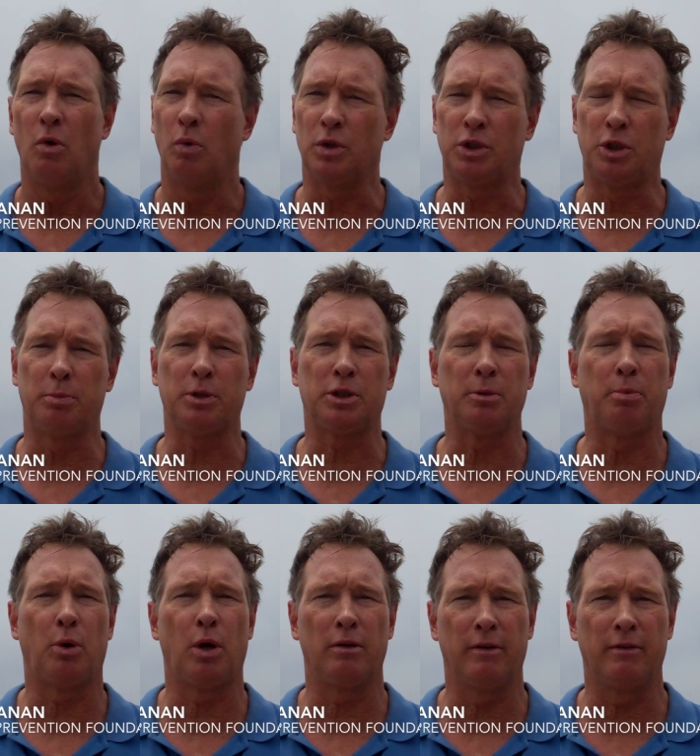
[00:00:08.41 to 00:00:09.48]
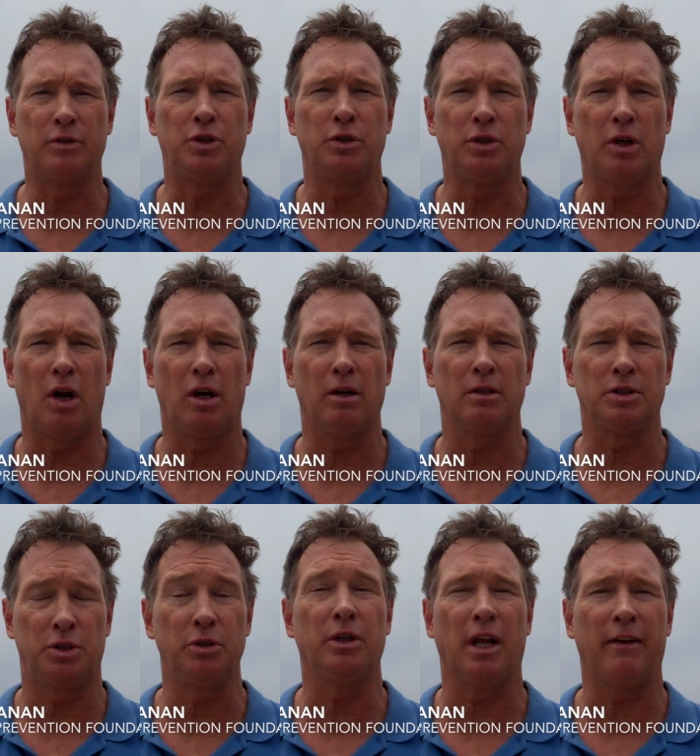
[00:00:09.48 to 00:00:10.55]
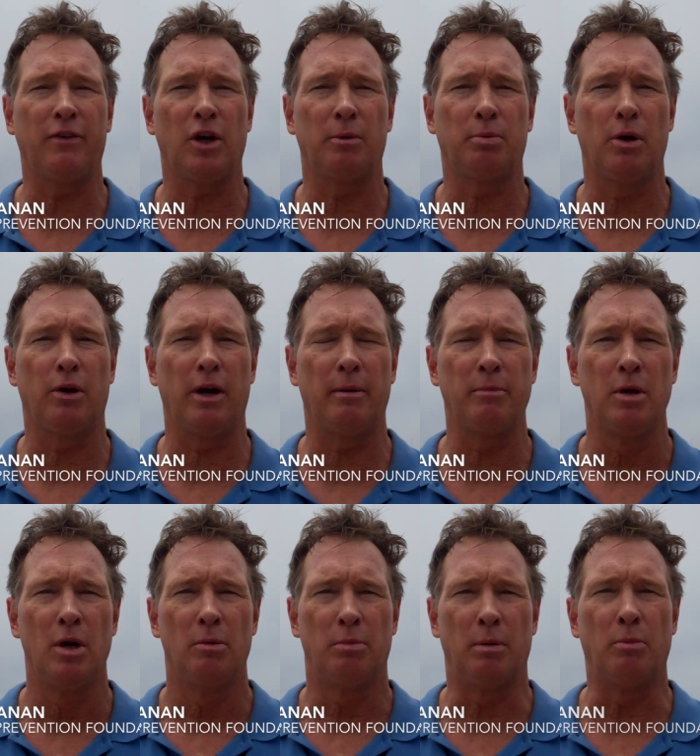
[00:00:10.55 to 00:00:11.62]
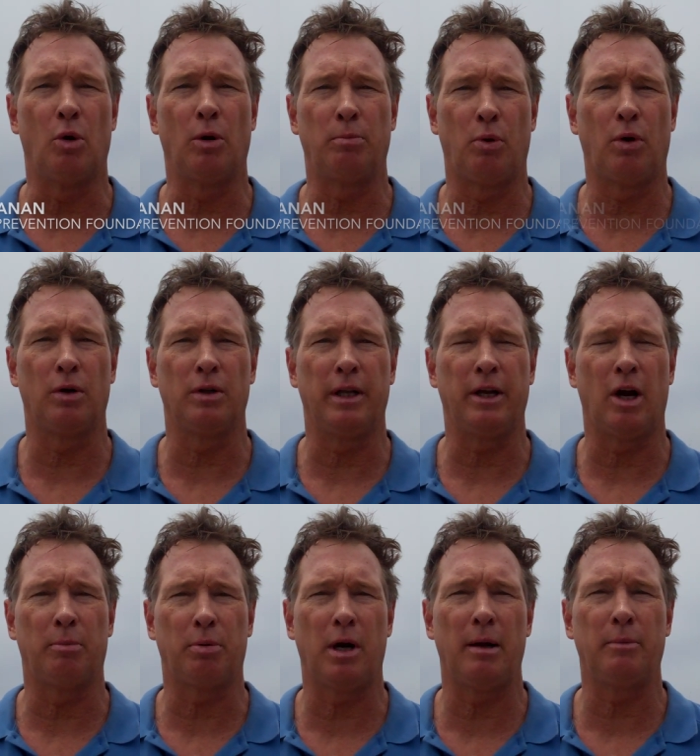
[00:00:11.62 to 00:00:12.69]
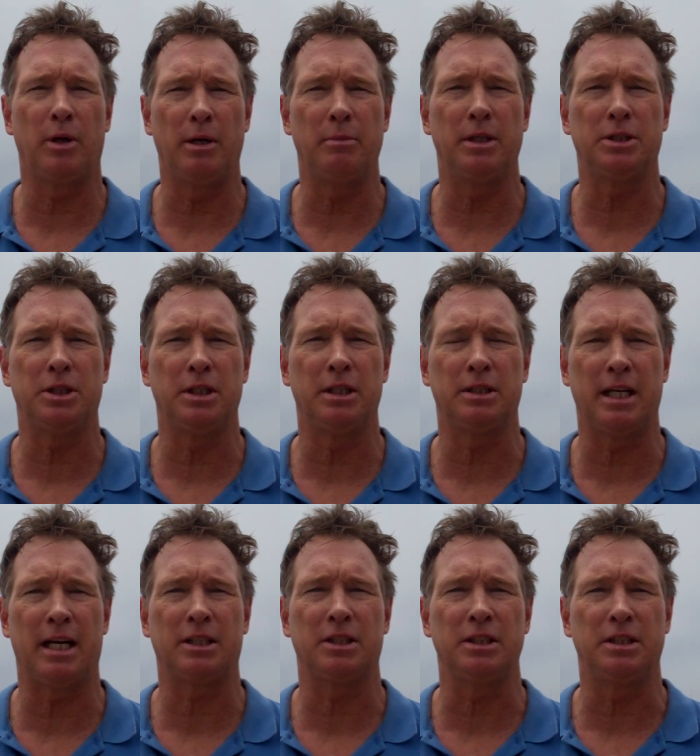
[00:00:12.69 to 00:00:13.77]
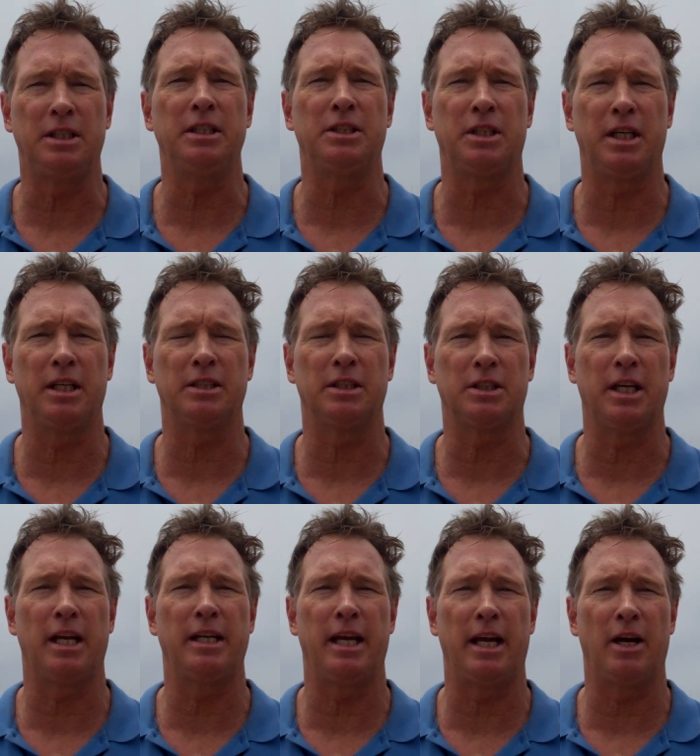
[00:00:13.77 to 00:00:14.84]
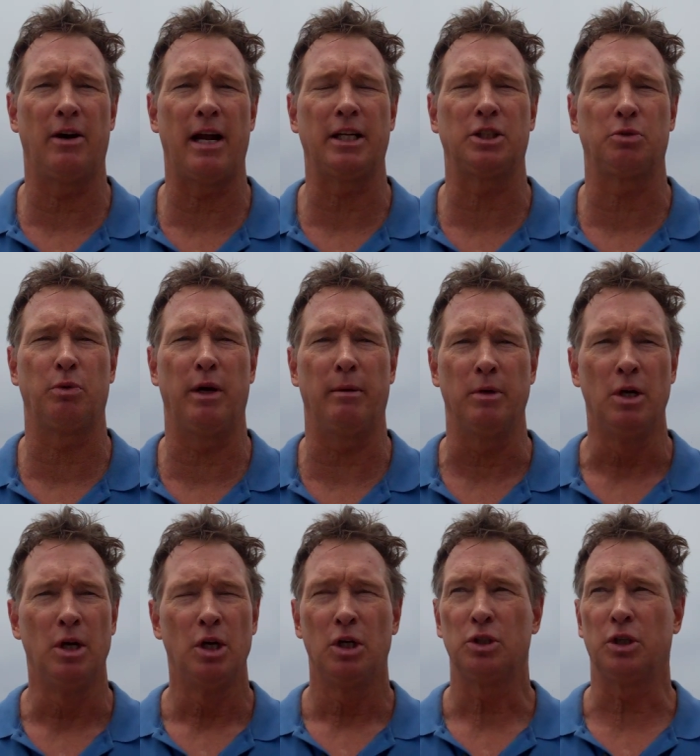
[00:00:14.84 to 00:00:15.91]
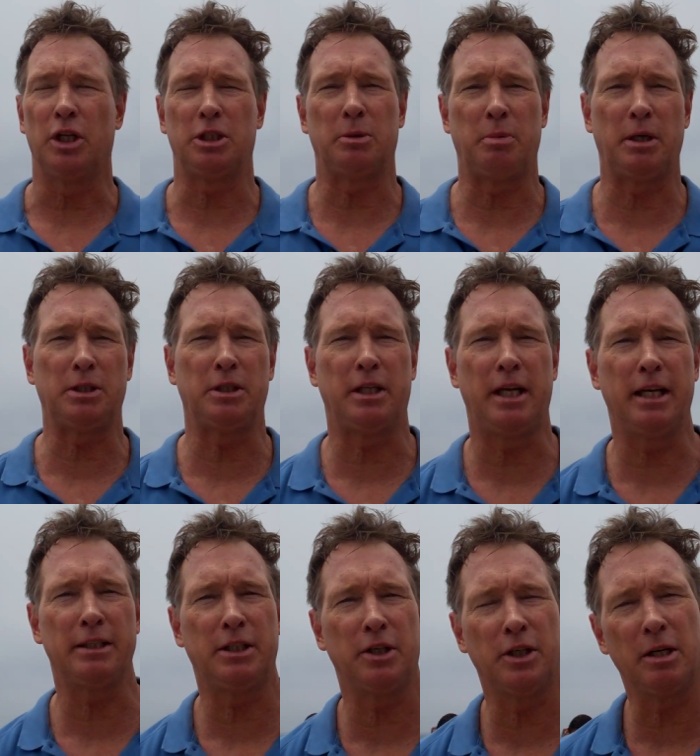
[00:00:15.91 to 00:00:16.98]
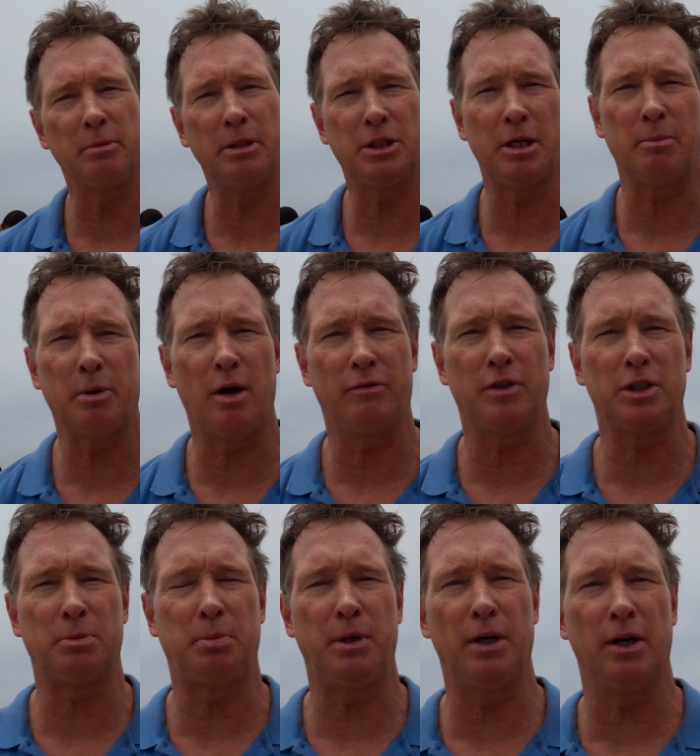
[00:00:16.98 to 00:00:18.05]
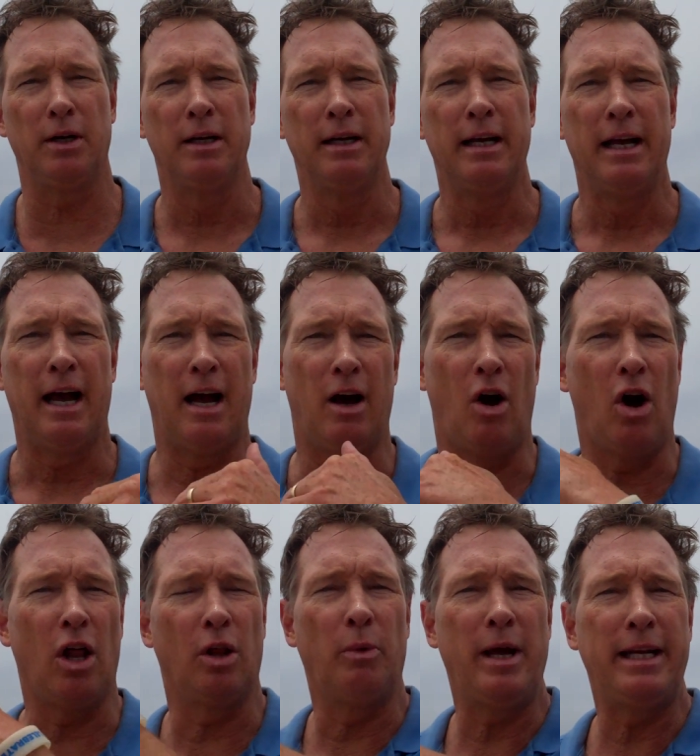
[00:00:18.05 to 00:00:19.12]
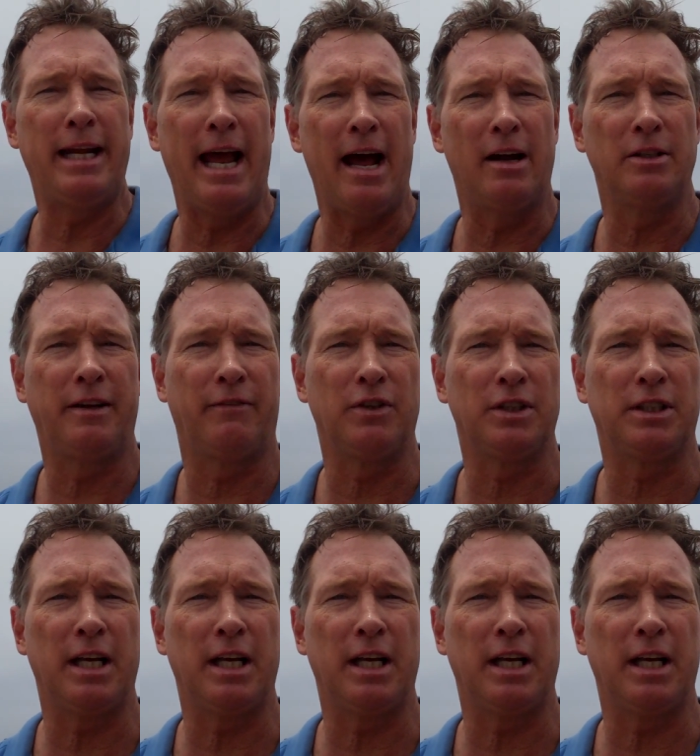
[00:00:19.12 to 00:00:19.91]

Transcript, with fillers: We're super supportive of junior junior lifeguard program, but more importantly, our primary mission is to actually teach kids in San Diego how to swim. So there's a bunch of kids here who are going to be jumping off this pier, uh, all the way down, different